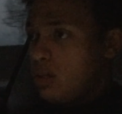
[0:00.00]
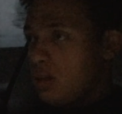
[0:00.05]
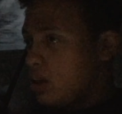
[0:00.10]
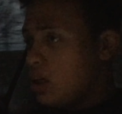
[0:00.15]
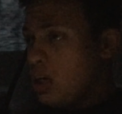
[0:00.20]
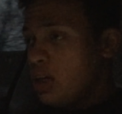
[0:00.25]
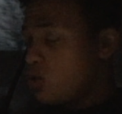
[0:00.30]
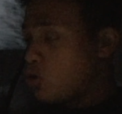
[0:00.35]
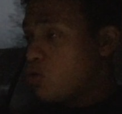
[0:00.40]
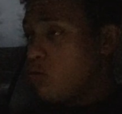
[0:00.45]

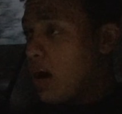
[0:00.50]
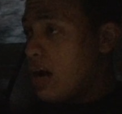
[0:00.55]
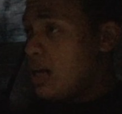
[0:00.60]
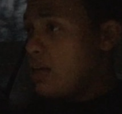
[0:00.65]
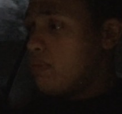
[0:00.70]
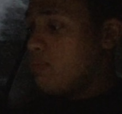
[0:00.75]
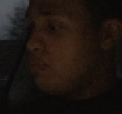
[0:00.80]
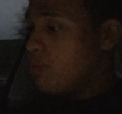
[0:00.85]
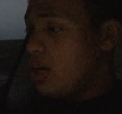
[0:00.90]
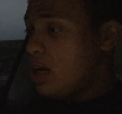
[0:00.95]
It's
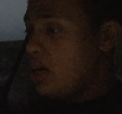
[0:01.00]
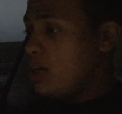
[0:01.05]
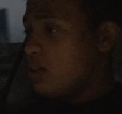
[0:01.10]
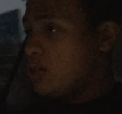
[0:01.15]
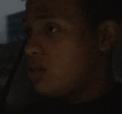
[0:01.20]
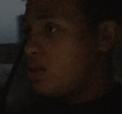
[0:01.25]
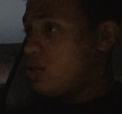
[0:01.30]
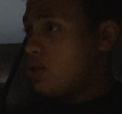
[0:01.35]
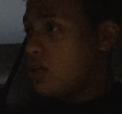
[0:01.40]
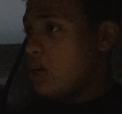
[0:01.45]
great.
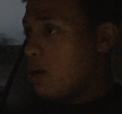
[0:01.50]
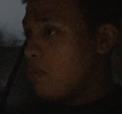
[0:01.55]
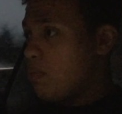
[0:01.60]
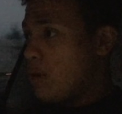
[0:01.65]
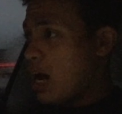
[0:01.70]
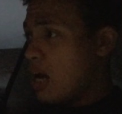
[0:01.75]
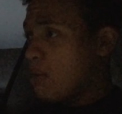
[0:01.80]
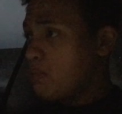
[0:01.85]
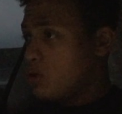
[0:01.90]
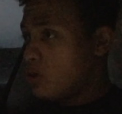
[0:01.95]
It's
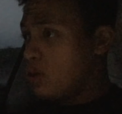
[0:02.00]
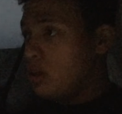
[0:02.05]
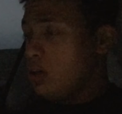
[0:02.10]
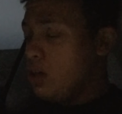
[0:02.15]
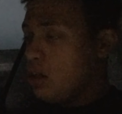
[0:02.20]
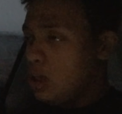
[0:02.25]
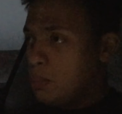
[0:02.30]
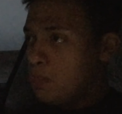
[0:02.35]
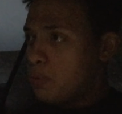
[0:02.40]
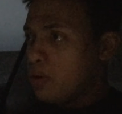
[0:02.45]

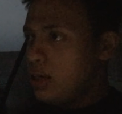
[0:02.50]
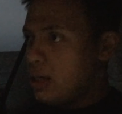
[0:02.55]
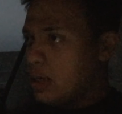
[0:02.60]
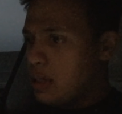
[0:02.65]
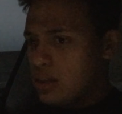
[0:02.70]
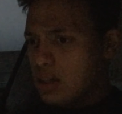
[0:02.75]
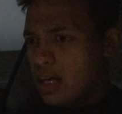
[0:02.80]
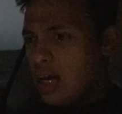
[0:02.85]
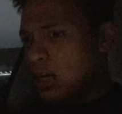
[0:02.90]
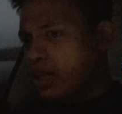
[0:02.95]
absolutely
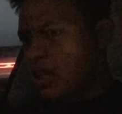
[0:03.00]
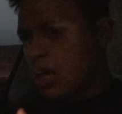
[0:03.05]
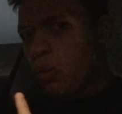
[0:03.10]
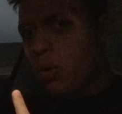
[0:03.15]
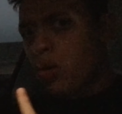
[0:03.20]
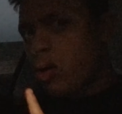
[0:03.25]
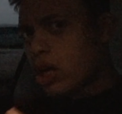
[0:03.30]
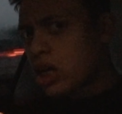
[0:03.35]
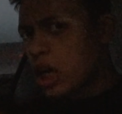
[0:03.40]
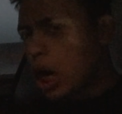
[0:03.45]
brilliant. There
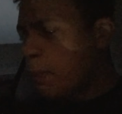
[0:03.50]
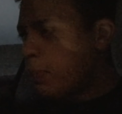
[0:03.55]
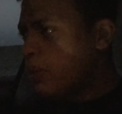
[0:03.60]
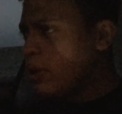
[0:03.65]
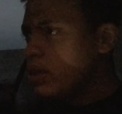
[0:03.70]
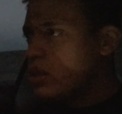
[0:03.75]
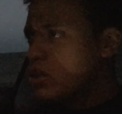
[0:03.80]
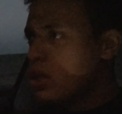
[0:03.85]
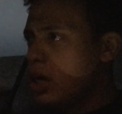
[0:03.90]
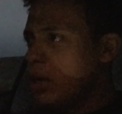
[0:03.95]
were a
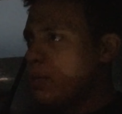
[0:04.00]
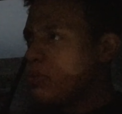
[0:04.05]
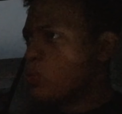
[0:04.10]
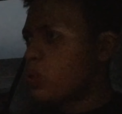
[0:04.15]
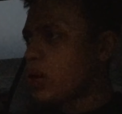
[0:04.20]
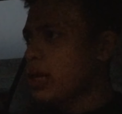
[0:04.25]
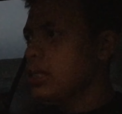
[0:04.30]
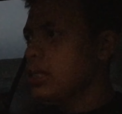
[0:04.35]
couple of times where